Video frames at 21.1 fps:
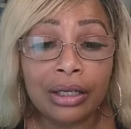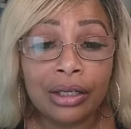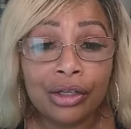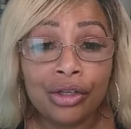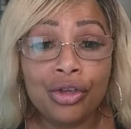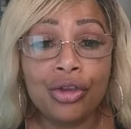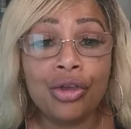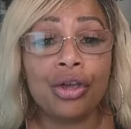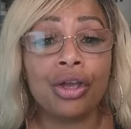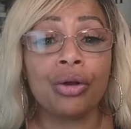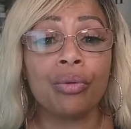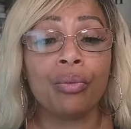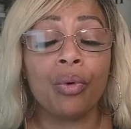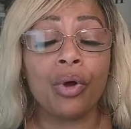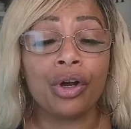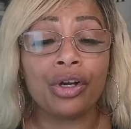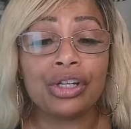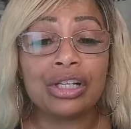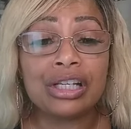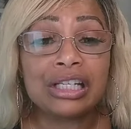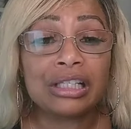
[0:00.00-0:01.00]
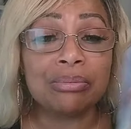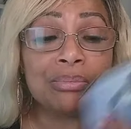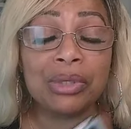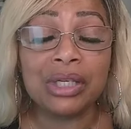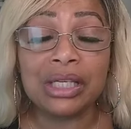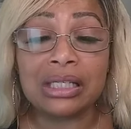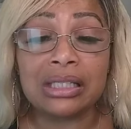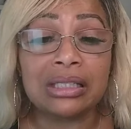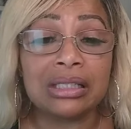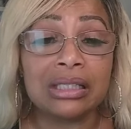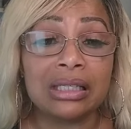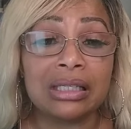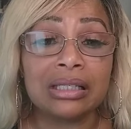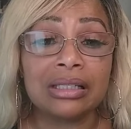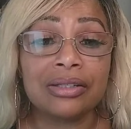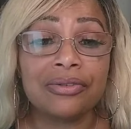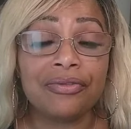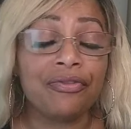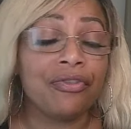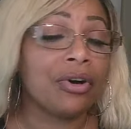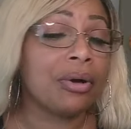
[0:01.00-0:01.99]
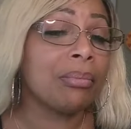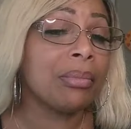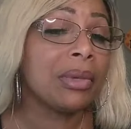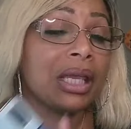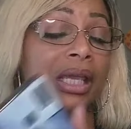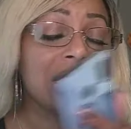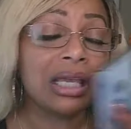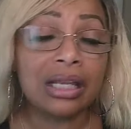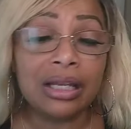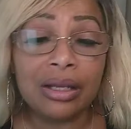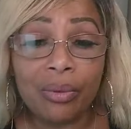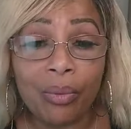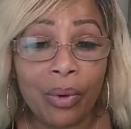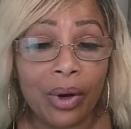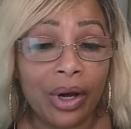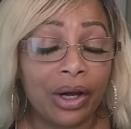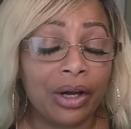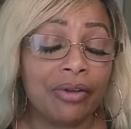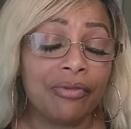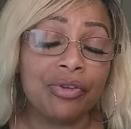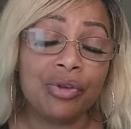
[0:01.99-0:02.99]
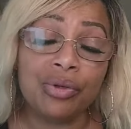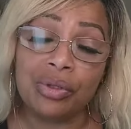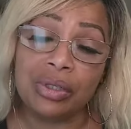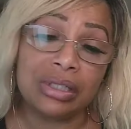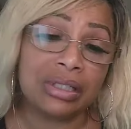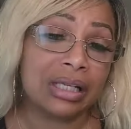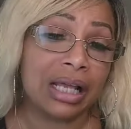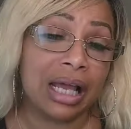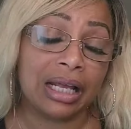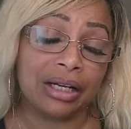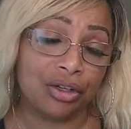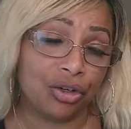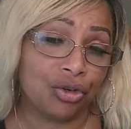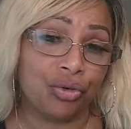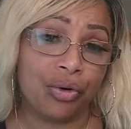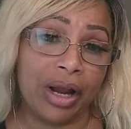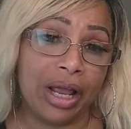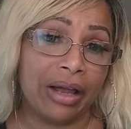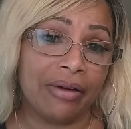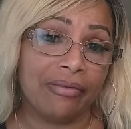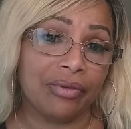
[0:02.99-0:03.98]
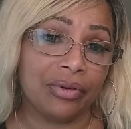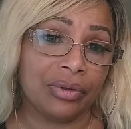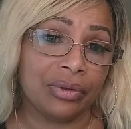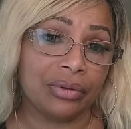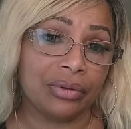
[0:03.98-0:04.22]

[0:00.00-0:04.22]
You can work this business from anywhere if you decide to travel.